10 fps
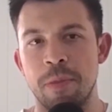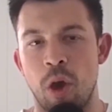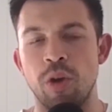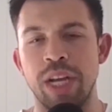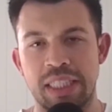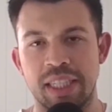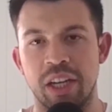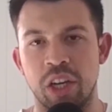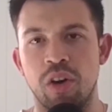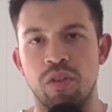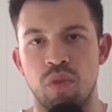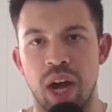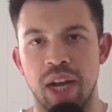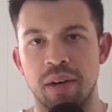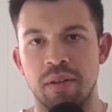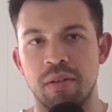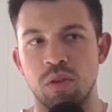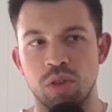oh yes, I can go and run or